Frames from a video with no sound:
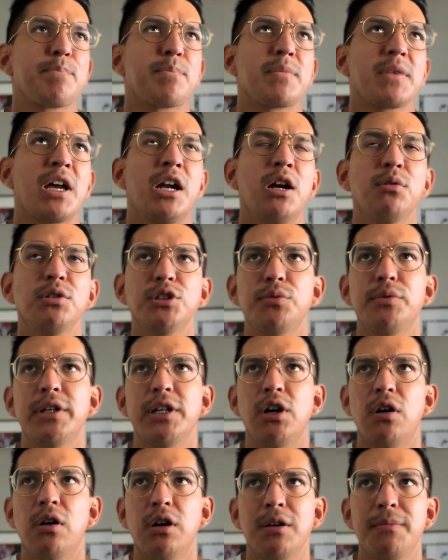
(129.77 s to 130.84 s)
And I was already
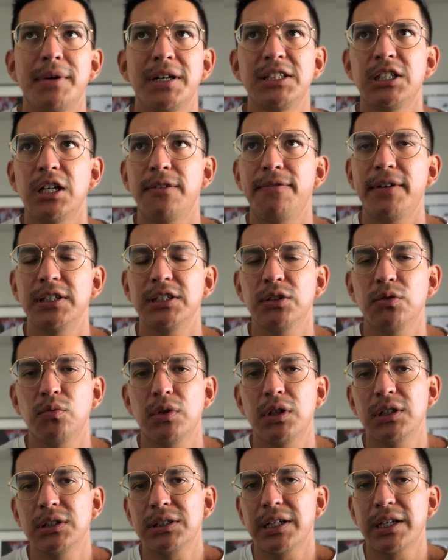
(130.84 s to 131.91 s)
hard on myself as it
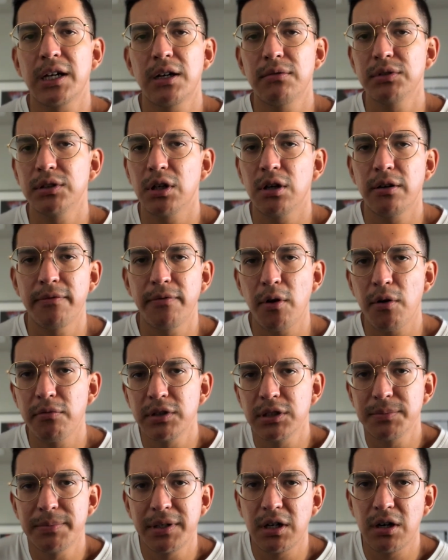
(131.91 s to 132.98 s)
was. I've always
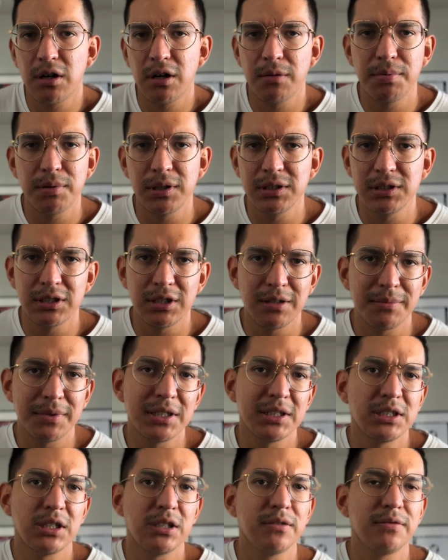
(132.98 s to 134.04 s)
been a hard person on
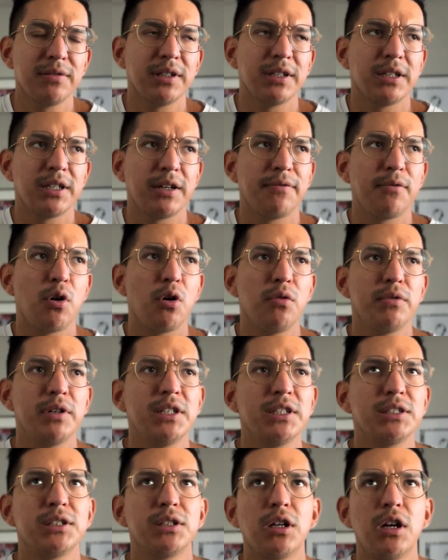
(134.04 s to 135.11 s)
myself. I've
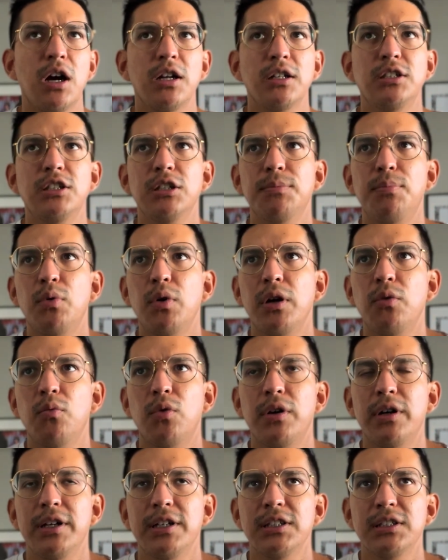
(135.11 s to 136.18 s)
always gotten to the point where
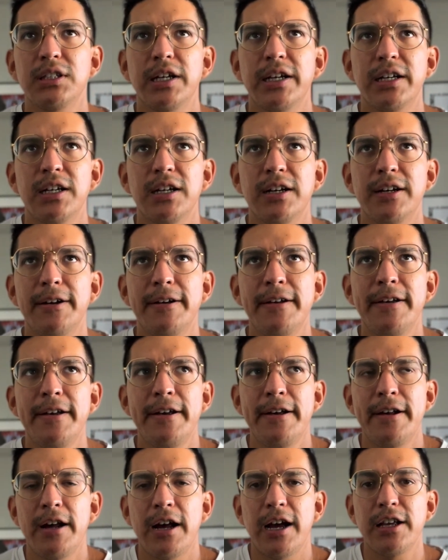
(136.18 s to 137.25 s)
it's
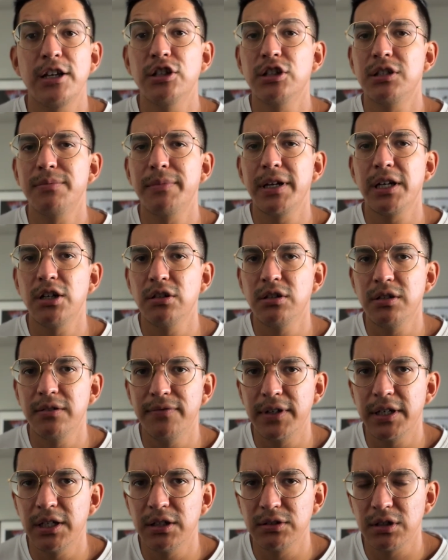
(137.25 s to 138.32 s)
I used to make YouTube
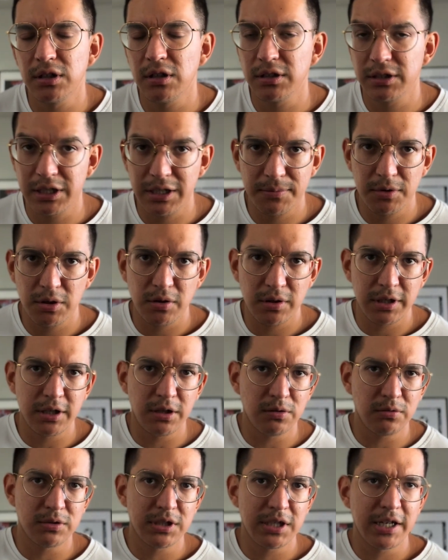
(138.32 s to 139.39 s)
videos a long time ago on an
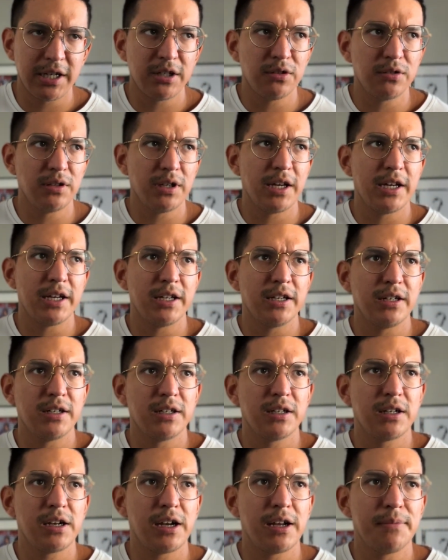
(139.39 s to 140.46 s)
old channel. And
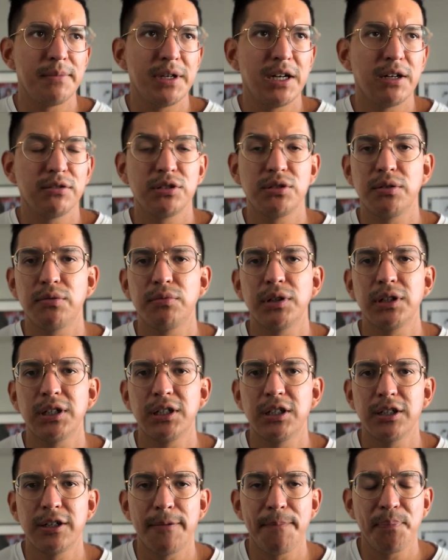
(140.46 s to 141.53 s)
I mean, I was doing really
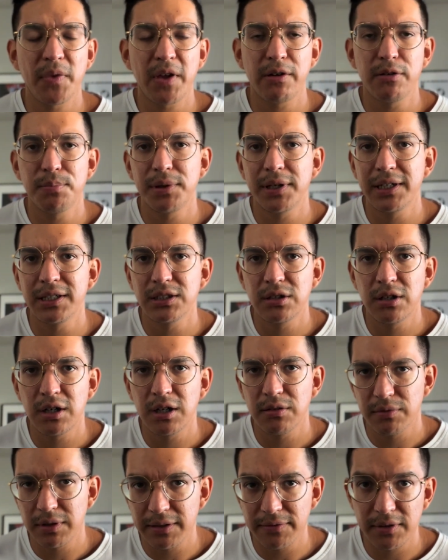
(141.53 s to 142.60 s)
good. I would play guitar,
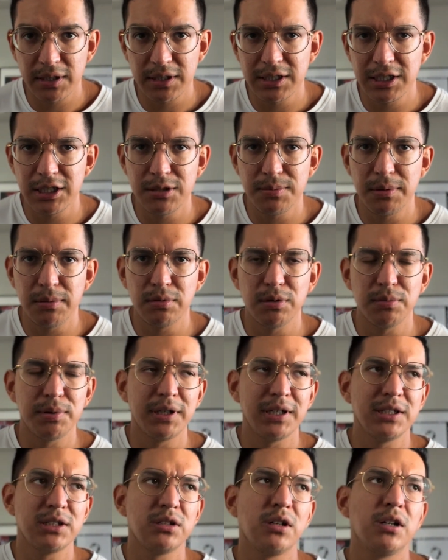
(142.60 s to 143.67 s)
whatever. I teach people to play
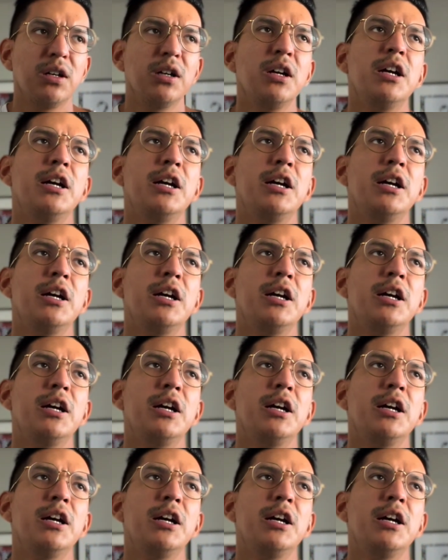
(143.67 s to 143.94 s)
guitar.